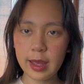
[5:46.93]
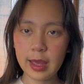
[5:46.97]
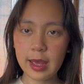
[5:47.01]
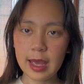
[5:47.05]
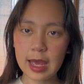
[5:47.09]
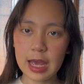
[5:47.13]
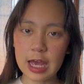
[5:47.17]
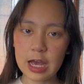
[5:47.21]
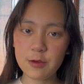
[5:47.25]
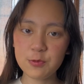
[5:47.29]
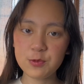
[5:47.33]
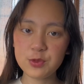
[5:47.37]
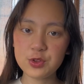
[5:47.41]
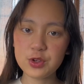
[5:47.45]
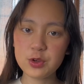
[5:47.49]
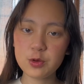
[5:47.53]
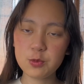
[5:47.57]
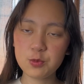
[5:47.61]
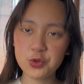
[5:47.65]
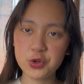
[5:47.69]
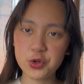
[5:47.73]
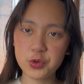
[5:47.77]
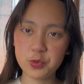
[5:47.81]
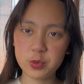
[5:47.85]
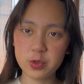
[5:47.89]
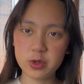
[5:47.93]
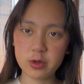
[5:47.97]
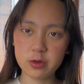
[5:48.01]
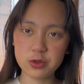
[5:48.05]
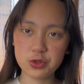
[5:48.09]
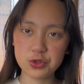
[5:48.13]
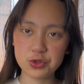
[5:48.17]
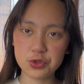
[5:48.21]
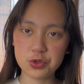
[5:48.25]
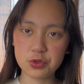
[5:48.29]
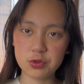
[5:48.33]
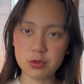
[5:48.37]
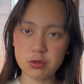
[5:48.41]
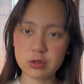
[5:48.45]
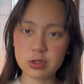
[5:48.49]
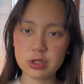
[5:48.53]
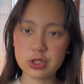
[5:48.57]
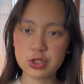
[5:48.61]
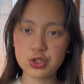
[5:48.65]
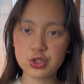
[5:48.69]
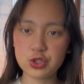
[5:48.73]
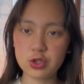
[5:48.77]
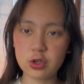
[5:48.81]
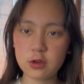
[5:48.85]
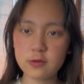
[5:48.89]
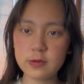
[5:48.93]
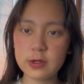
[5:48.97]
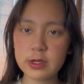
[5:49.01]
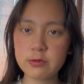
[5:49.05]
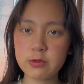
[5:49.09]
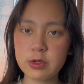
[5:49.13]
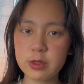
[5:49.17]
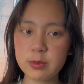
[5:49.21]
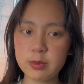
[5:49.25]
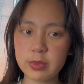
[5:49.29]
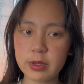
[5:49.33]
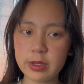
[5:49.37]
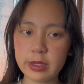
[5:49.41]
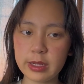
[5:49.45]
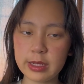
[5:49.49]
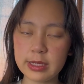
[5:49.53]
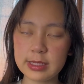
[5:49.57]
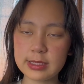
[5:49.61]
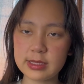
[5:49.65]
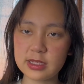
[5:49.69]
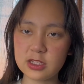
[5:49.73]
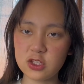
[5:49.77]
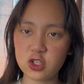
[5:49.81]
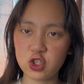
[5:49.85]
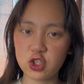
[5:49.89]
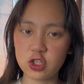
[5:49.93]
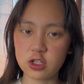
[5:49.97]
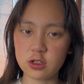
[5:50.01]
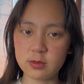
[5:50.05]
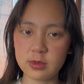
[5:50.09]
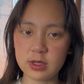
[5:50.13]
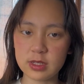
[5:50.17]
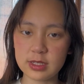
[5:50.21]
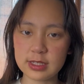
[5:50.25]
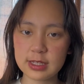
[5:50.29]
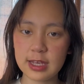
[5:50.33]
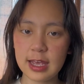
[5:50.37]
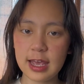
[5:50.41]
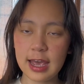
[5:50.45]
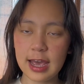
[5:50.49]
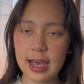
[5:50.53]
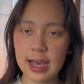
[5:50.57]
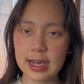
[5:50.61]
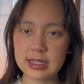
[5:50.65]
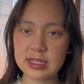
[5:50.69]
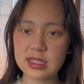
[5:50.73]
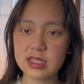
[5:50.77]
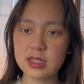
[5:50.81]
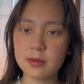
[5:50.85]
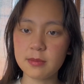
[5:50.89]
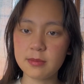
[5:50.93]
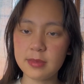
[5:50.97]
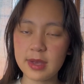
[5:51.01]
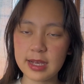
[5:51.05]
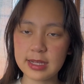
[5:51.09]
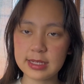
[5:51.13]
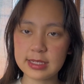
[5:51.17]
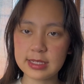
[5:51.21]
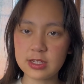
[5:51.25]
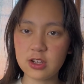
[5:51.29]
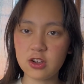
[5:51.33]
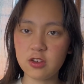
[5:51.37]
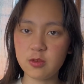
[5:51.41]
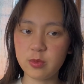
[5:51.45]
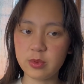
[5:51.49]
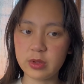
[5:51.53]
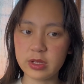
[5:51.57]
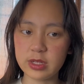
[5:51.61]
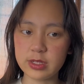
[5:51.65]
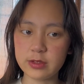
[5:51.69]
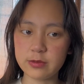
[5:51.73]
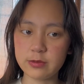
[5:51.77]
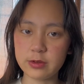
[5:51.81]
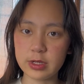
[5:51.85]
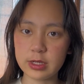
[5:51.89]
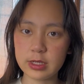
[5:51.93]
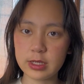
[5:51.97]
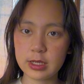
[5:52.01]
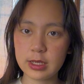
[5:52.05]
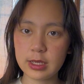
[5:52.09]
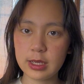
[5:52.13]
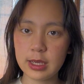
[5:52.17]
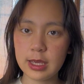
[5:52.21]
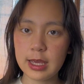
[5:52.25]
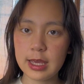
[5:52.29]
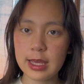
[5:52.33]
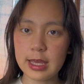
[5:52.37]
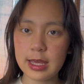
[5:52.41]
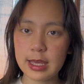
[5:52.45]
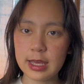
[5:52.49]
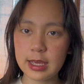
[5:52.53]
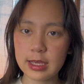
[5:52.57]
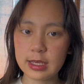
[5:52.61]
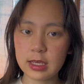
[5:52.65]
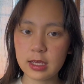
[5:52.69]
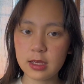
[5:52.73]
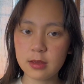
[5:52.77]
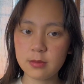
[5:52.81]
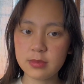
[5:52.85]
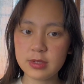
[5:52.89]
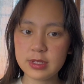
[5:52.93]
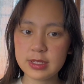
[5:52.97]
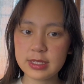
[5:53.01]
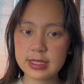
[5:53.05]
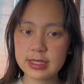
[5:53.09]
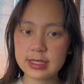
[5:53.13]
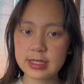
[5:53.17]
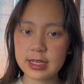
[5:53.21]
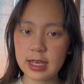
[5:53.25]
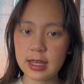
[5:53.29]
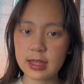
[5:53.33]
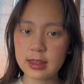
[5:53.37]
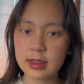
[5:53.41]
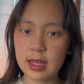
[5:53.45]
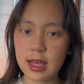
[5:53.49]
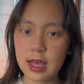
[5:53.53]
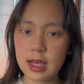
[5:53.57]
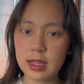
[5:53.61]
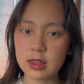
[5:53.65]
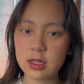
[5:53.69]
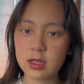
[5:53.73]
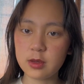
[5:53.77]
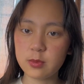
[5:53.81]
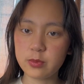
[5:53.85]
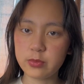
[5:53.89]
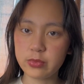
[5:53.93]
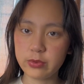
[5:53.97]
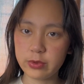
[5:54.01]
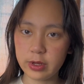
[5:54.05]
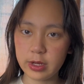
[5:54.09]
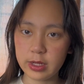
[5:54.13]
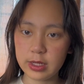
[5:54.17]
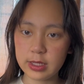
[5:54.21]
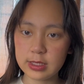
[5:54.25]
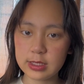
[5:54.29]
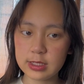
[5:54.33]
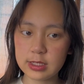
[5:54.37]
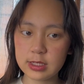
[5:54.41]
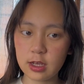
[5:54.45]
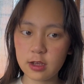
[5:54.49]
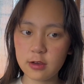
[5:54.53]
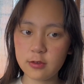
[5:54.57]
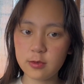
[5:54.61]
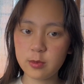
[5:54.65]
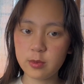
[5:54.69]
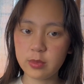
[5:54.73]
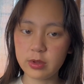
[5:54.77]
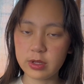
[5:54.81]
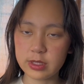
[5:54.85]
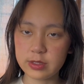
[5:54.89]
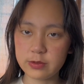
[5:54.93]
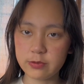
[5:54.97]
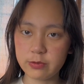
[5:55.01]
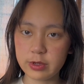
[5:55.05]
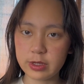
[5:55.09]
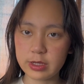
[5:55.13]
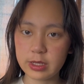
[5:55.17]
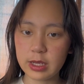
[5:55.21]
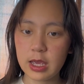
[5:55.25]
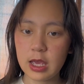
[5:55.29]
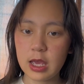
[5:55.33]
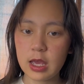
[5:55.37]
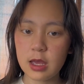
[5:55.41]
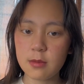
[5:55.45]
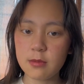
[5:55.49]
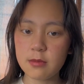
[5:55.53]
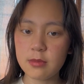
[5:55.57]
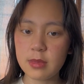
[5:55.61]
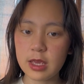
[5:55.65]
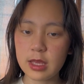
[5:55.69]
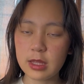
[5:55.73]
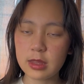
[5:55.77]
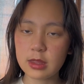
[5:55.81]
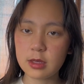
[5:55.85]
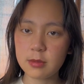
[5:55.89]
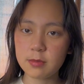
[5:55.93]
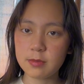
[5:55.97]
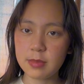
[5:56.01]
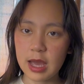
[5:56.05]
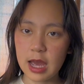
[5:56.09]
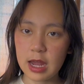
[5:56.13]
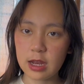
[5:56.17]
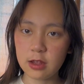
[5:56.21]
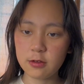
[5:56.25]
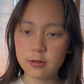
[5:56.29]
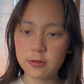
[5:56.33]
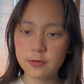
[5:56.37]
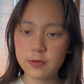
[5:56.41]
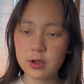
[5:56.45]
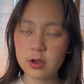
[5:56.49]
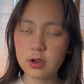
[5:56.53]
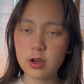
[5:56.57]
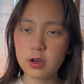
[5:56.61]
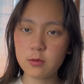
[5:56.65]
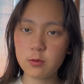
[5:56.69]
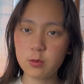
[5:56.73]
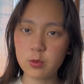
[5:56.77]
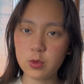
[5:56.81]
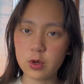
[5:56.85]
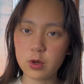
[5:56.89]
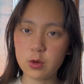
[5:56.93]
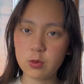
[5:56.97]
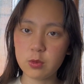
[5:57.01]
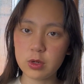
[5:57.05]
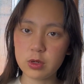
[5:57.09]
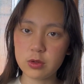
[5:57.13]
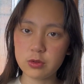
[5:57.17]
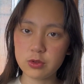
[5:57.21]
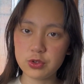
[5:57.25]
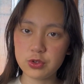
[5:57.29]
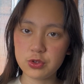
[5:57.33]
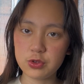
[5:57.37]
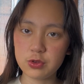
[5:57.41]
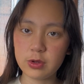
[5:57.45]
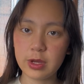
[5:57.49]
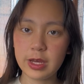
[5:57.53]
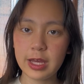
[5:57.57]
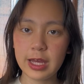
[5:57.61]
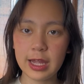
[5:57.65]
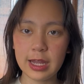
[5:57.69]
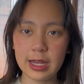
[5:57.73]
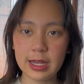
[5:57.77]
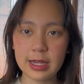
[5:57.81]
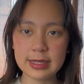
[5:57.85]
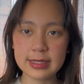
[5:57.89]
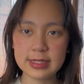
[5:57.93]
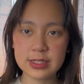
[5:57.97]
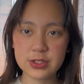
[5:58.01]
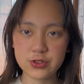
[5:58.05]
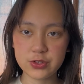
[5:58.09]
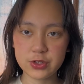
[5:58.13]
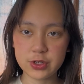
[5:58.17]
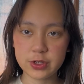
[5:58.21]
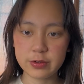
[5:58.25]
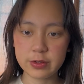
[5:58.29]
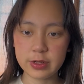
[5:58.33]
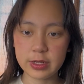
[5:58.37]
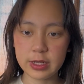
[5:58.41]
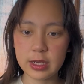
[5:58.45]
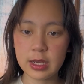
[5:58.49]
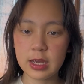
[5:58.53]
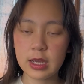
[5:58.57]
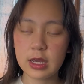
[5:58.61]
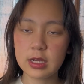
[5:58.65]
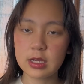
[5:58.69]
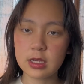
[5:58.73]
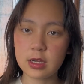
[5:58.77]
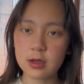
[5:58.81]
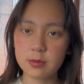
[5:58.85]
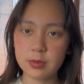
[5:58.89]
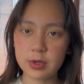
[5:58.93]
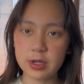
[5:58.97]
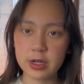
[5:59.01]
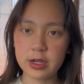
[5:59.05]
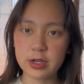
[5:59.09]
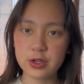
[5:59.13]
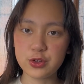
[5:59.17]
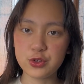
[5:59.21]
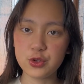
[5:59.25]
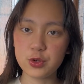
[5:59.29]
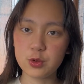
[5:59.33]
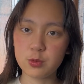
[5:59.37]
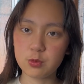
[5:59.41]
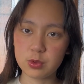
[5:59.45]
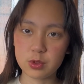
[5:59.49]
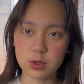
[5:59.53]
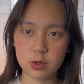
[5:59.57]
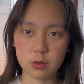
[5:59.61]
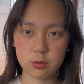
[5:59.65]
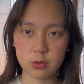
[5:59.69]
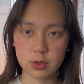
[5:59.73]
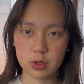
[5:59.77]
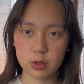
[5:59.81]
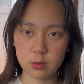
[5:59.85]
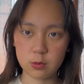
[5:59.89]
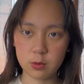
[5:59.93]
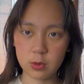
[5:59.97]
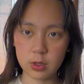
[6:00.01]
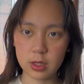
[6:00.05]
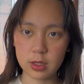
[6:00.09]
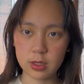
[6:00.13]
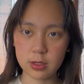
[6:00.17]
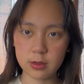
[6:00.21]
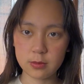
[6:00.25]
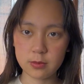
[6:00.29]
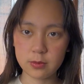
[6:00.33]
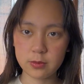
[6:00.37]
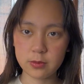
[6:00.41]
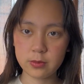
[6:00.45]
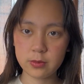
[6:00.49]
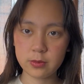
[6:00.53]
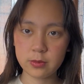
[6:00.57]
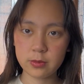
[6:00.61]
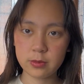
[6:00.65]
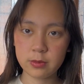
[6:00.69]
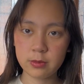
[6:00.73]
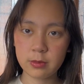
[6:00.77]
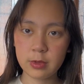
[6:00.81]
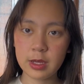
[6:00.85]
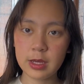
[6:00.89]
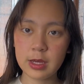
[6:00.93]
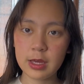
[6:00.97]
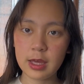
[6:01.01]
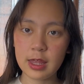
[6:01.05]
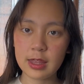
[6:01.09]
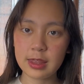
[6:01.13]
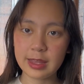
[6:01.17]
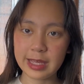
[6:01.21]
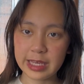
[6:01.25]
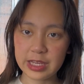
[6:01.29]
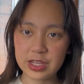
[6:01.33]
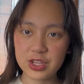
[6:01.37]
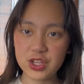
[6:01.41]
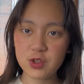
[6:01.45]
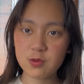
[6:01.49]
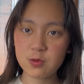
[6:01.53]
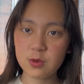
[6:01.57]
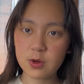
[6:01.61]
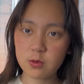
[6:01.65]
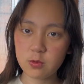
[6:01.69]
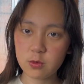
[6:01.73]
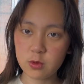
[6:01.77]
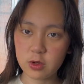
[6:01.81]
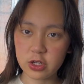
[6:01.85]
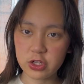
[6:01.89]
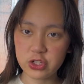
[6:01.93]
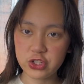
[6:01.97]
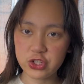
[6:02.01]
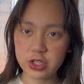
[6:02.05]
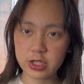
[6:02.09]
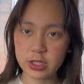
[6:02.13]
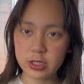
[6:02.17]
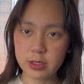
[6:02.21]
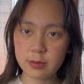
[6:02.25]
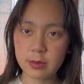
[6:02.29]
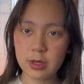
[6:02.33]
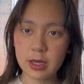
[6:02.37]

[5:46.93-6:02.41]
After World War II, the Soviets replaced the Germans as the master of Blitzkrieg. It can be said that the brilliance of Blitzkrieg made the battlefield of World War II less dreary compared to World War I. Thank you for watching.